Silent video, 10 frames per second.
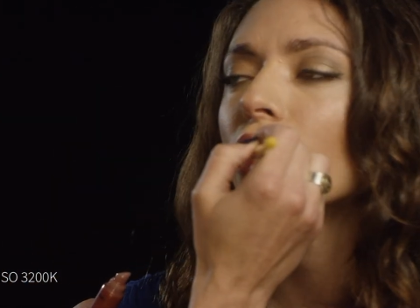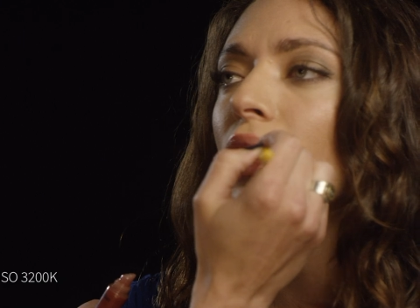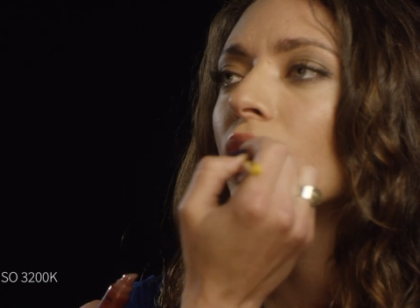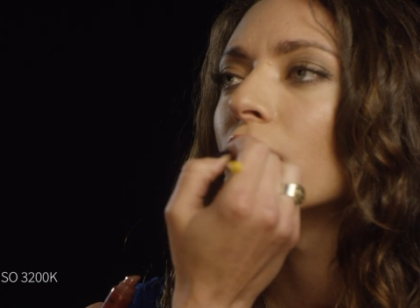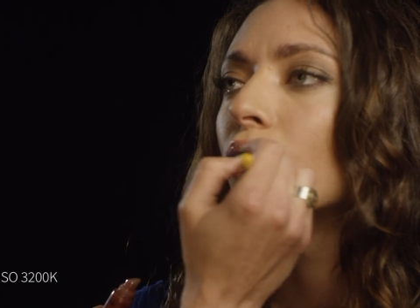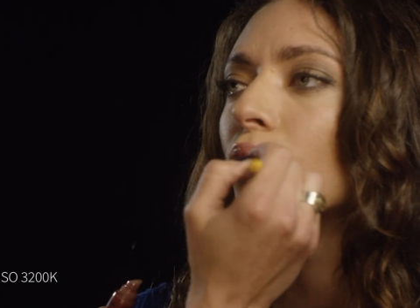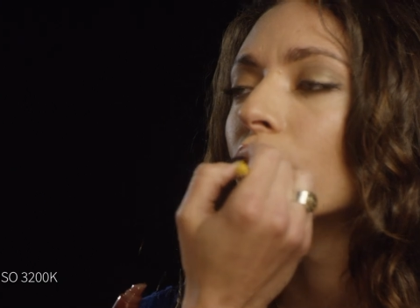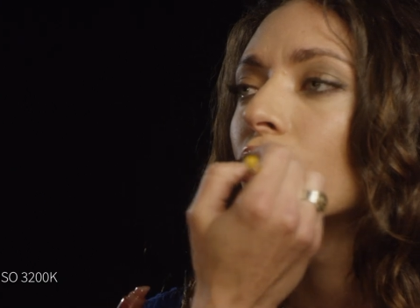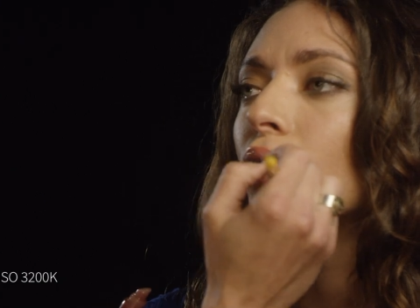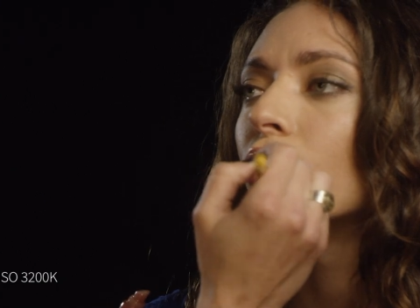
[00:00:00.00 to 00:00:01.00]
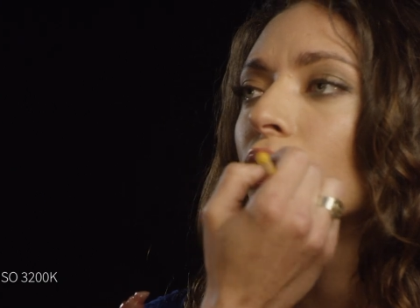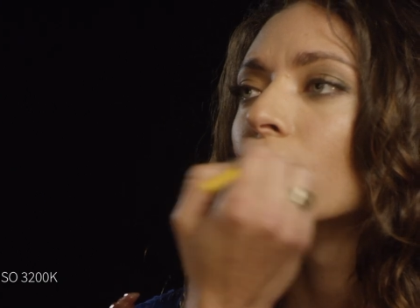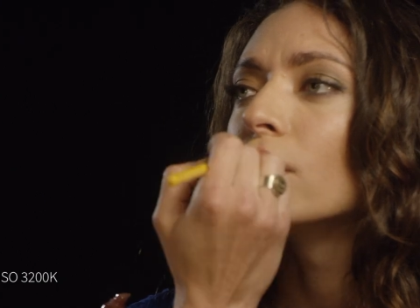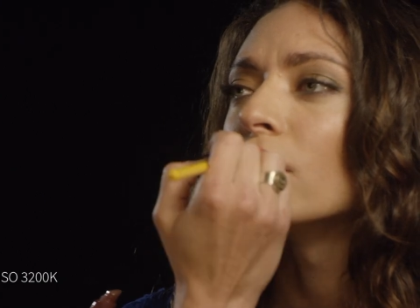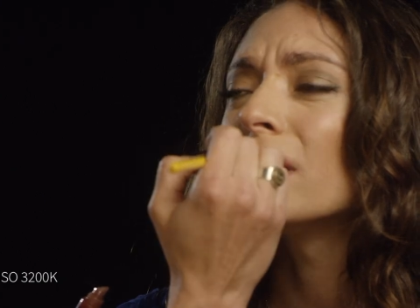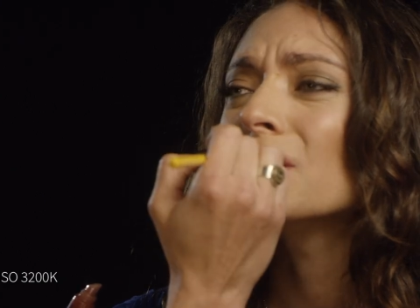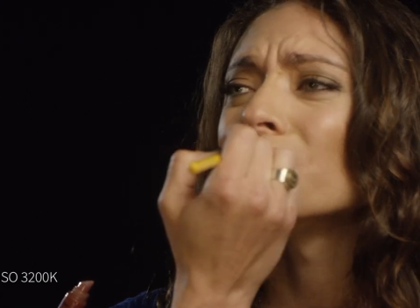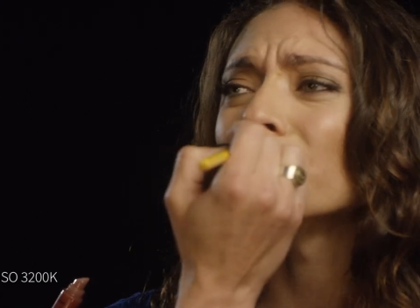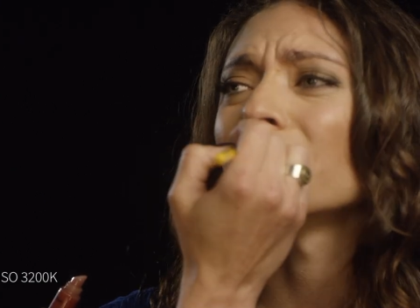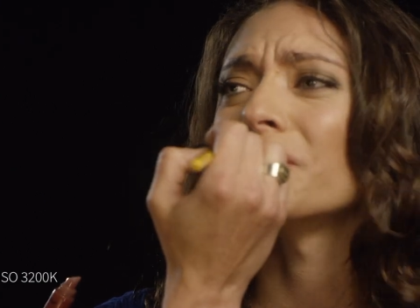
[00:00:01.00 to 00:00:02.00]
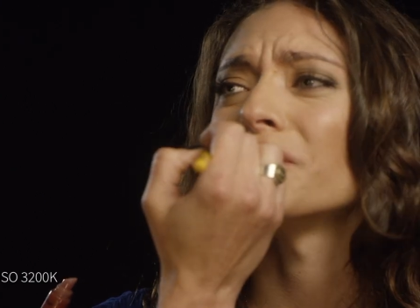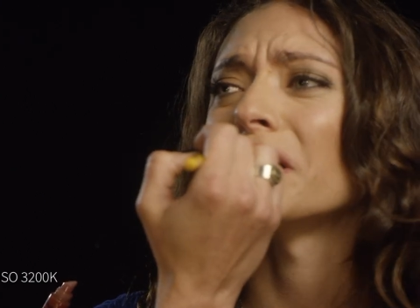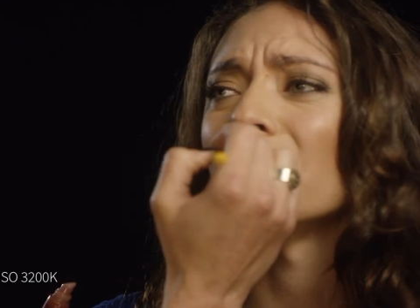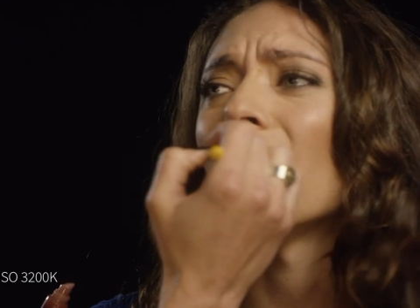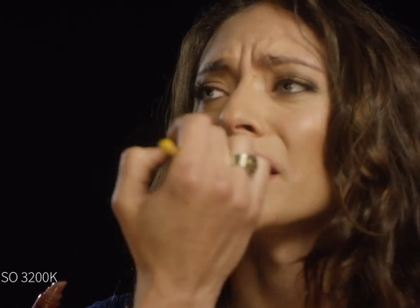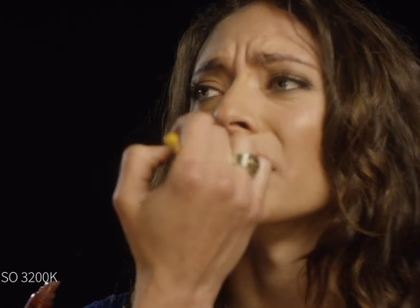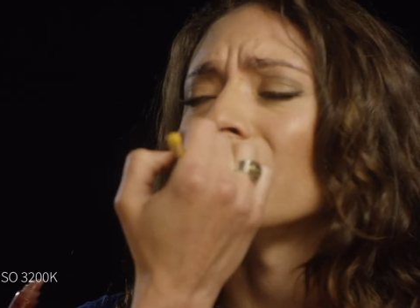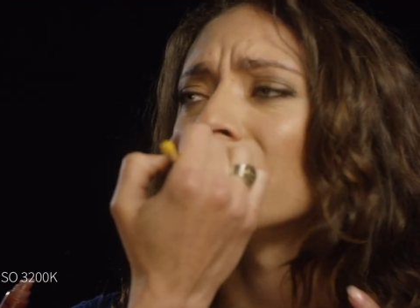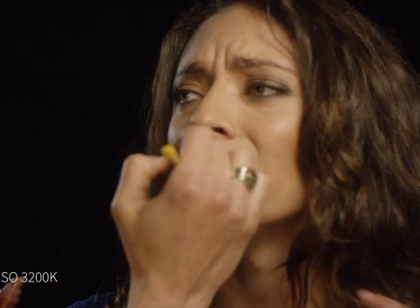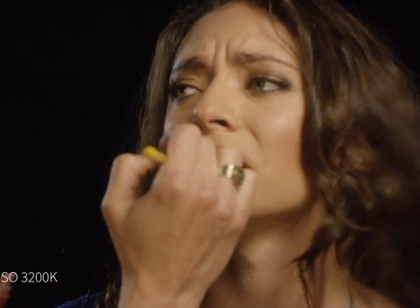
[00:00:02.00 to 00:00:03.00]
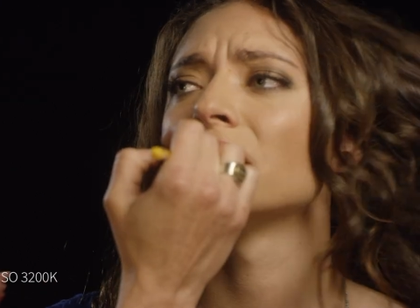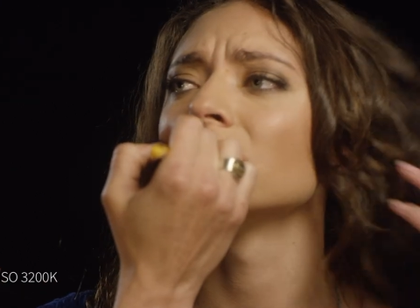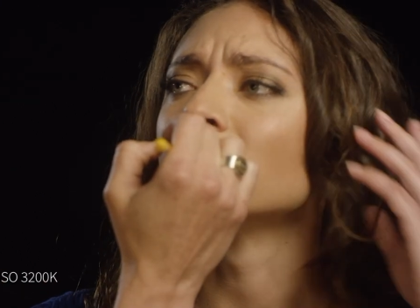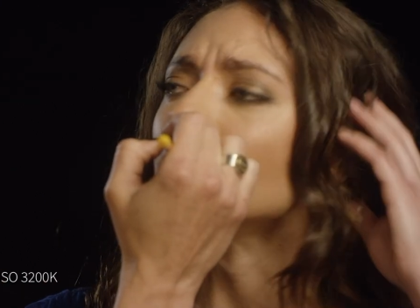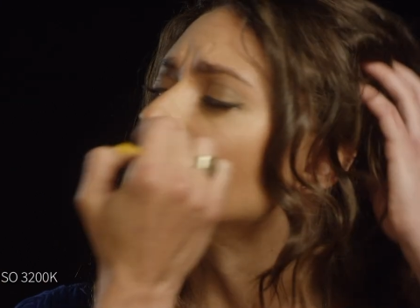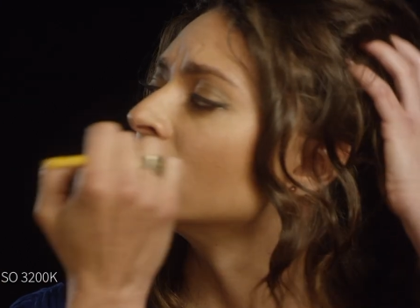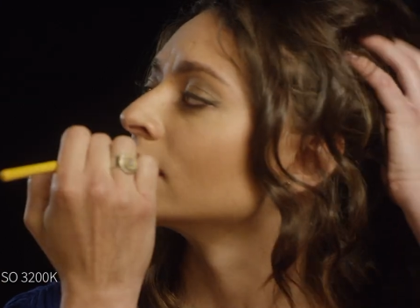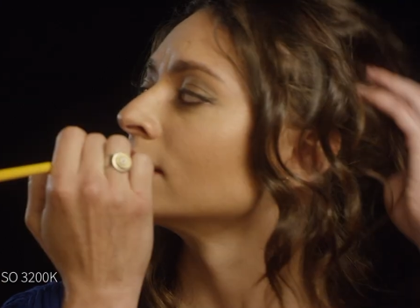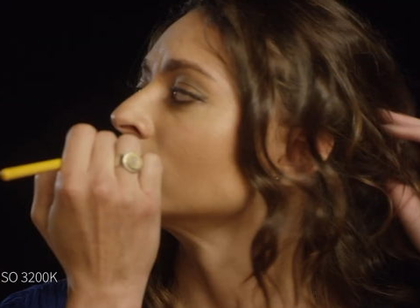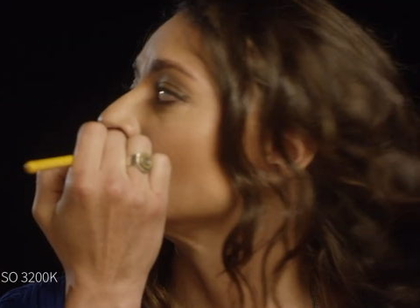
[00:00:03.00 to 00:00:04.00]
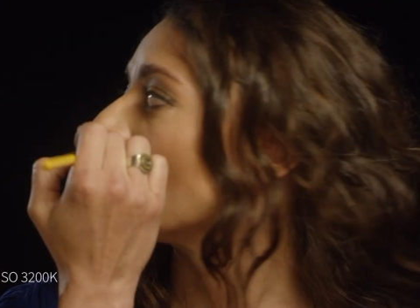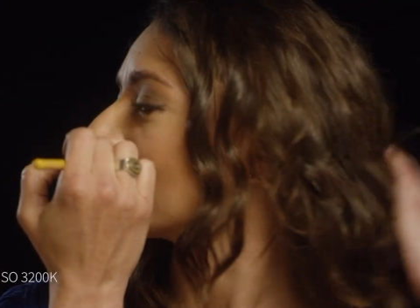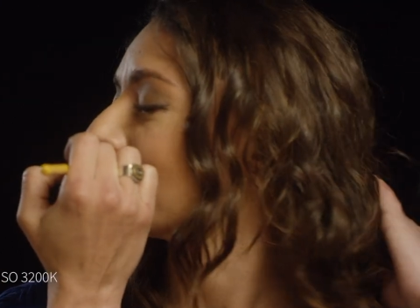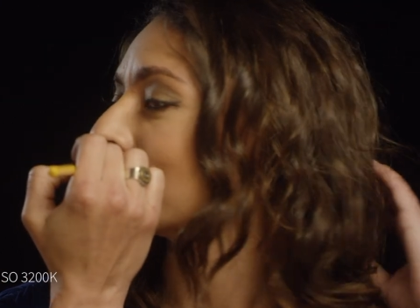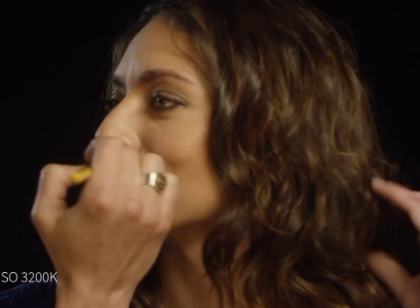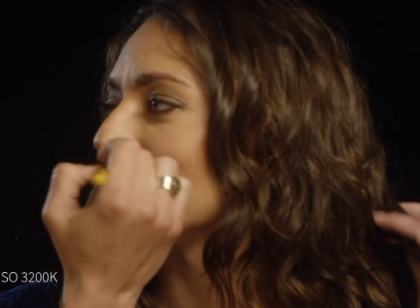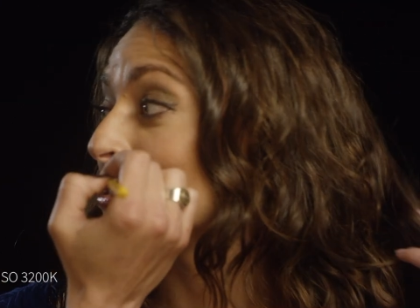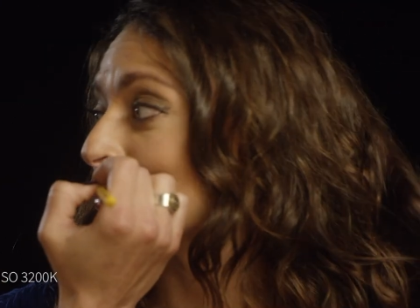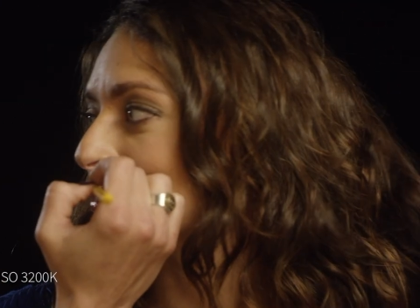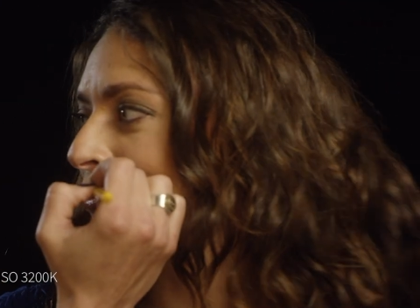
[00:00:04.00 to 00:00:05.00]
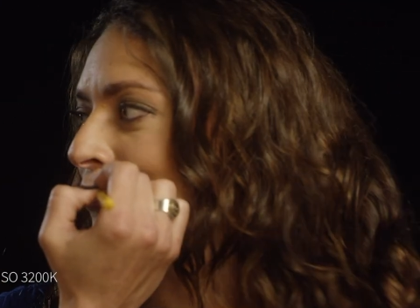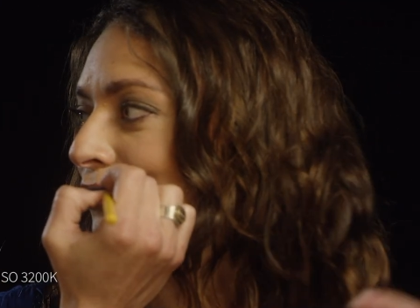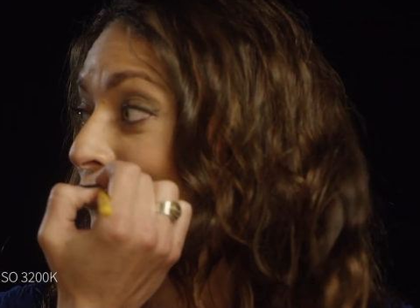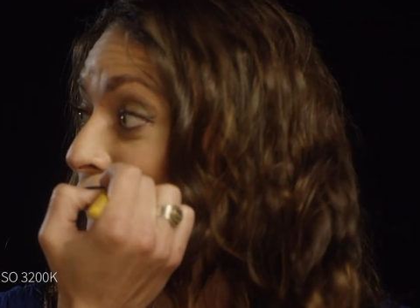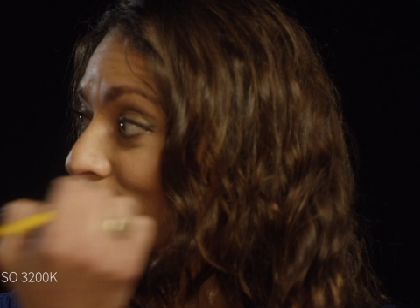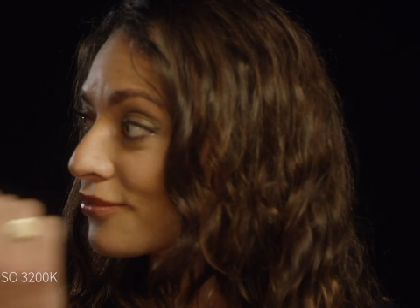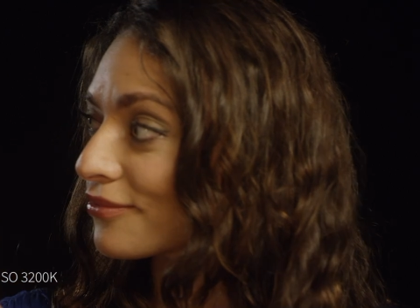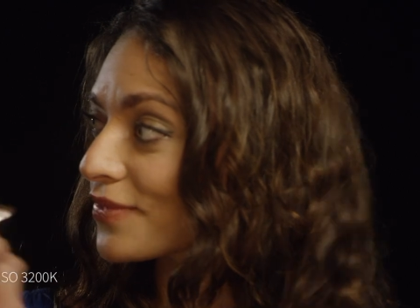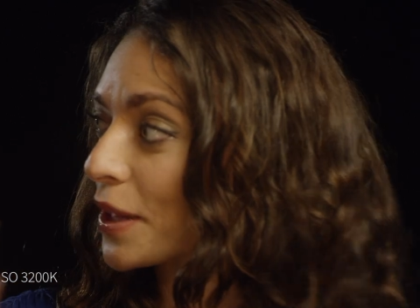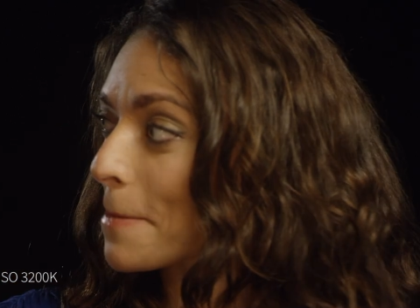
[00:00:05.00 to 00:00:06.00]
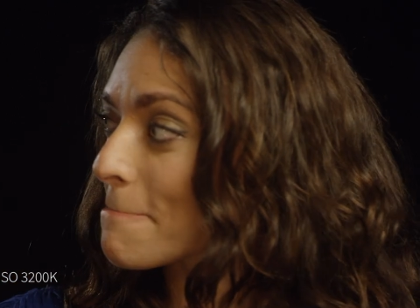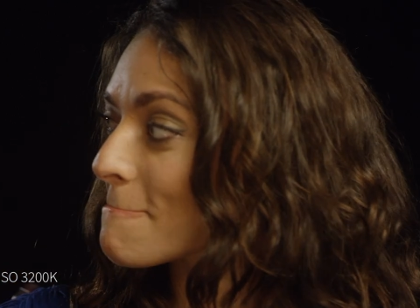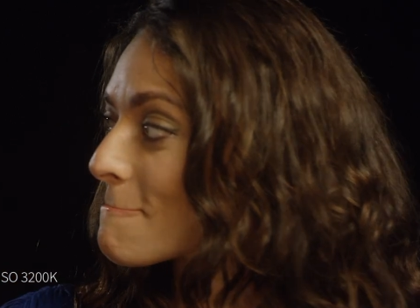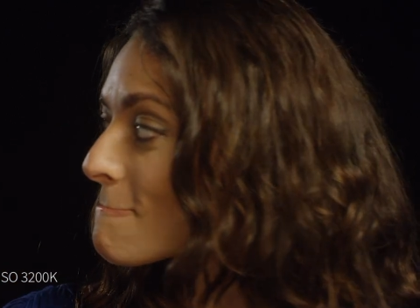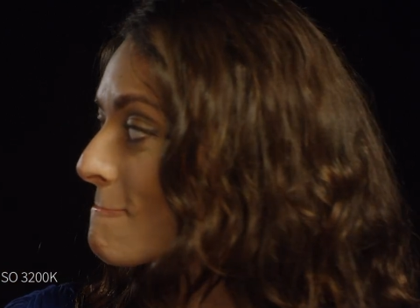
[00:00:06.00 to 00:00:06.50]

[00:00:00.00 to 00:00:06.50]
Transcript: Okay. How are we doing, Paris? It is really freaking hot in here. I think it's him. Okay, It's not, let's